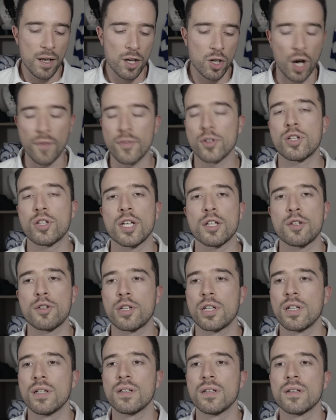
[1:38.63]

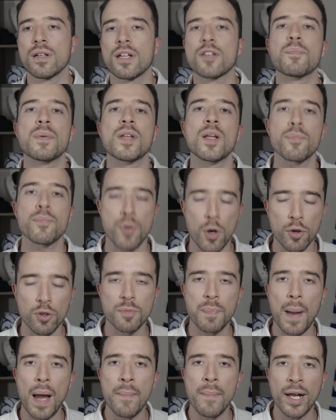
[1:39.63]
Kovacic has been
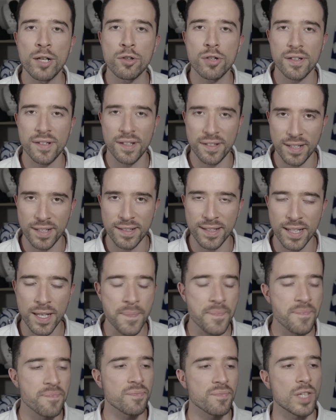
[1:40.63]
approached by Manchester
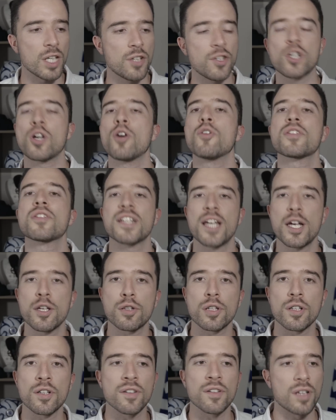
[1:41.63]
City.
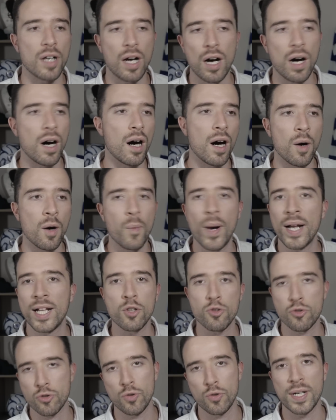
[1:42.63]
Negotiations are well
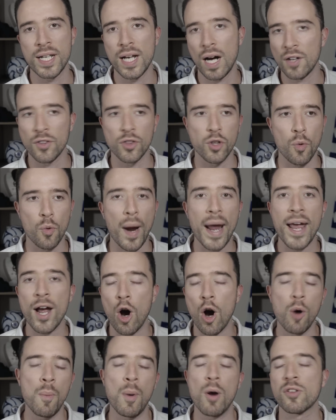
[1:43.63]
and truly underway,
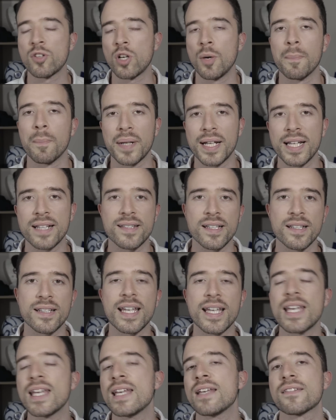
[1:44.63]
almost completed.
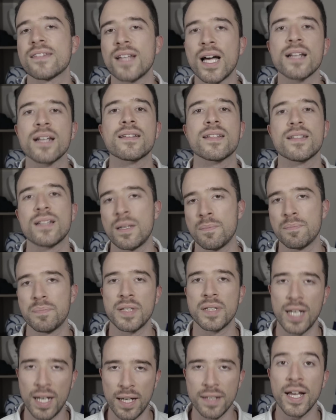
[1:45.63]
He is
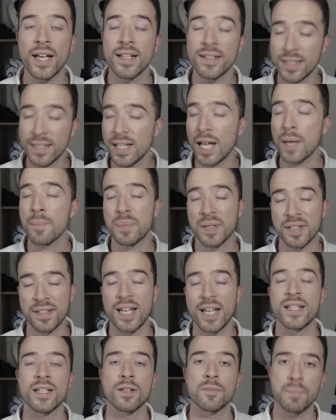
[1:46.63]

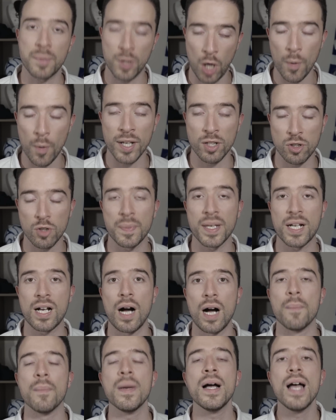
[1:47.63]
99% going to
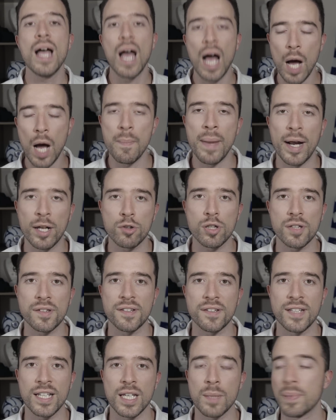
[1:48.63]
become a
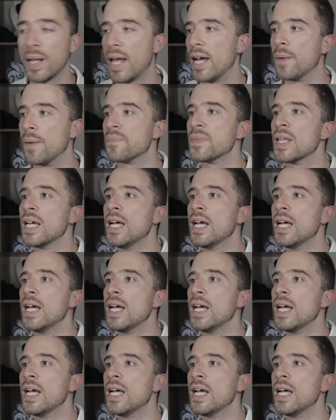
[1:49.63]
Manchester City player.